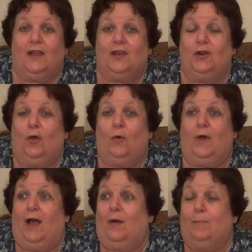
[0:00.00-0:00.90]
You
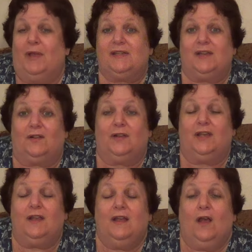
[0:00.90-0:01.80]
know,
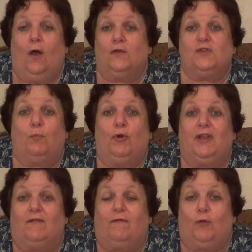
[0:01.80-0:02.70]
basically also
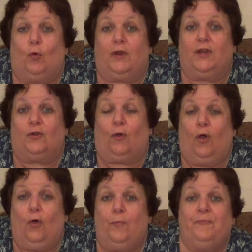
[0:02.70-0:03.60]
putting in flooring in your
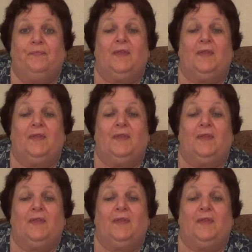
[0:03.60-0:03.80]
home.